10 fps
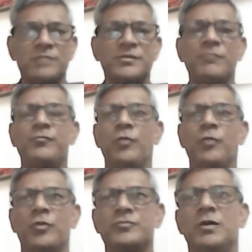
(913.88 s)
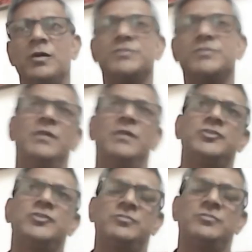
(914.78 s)
some force with some
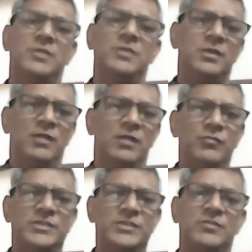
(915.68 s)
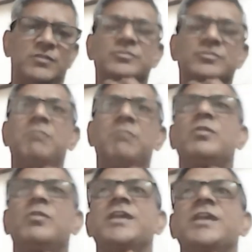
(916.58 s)
vibrations. Voiceless sounds
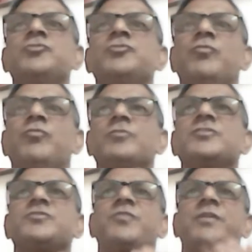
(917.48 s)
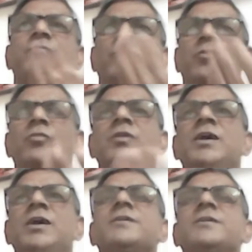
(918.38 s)
come when there is no force; it's free flow.
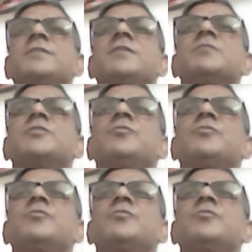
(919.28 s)
It comes